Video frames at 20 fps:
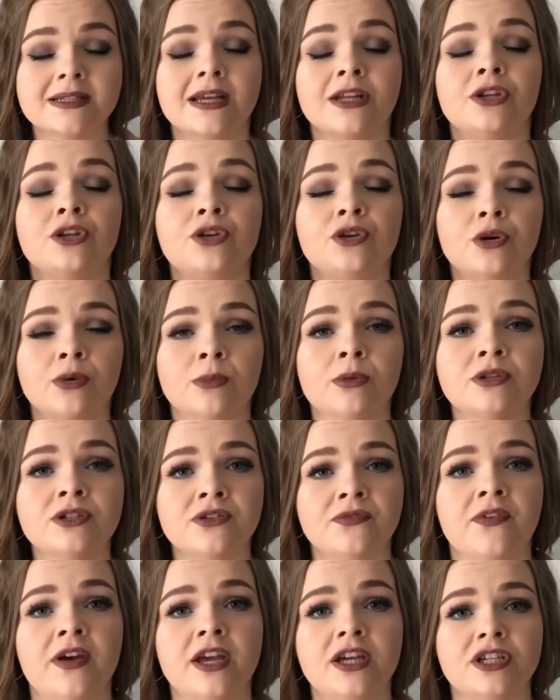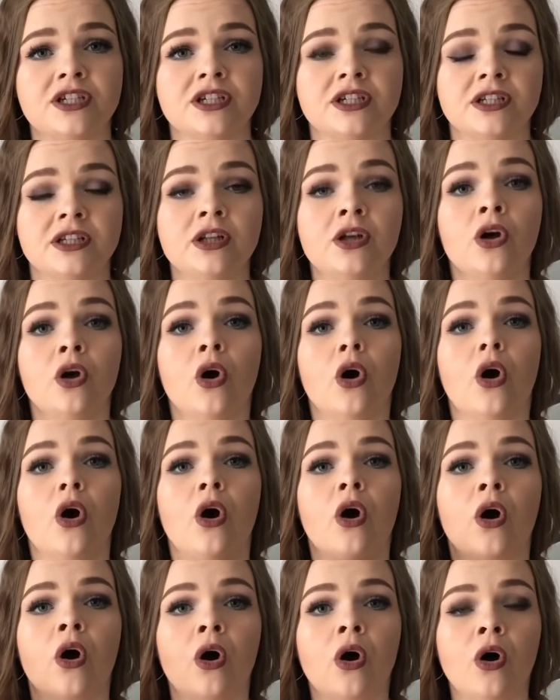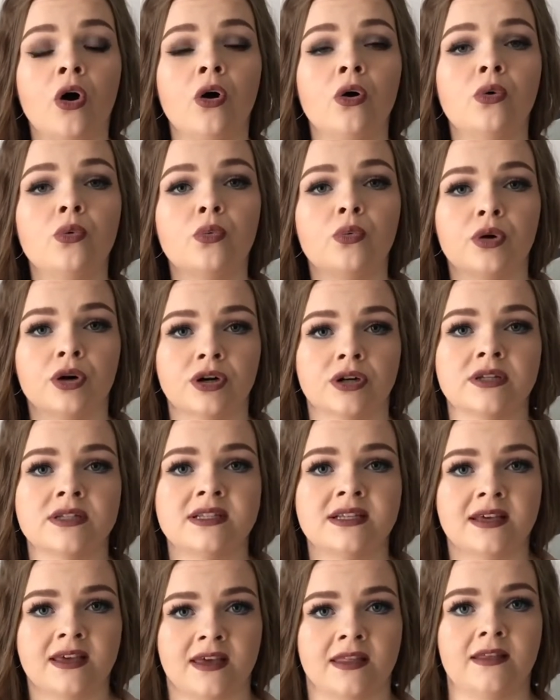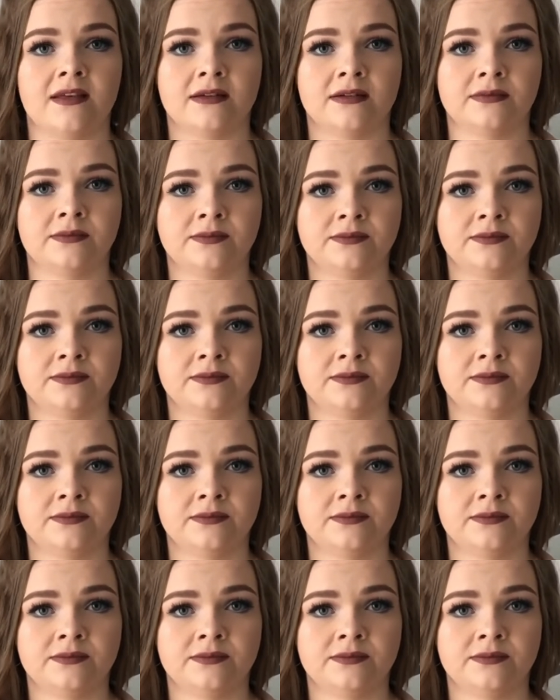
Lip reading: and your motivation all work together.